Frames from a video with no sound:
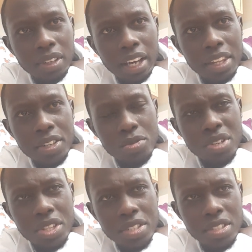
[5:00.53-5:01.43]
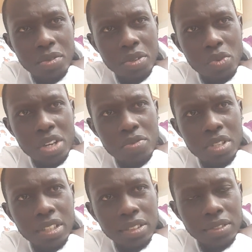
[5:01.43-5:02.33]
Are they doing things the way we are
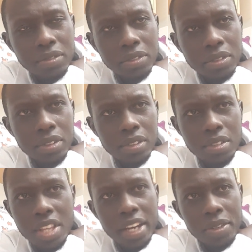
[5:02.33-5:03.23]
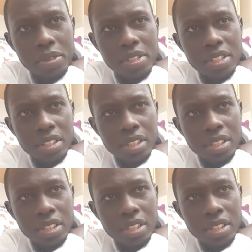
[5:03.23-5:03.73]
doing? They are not.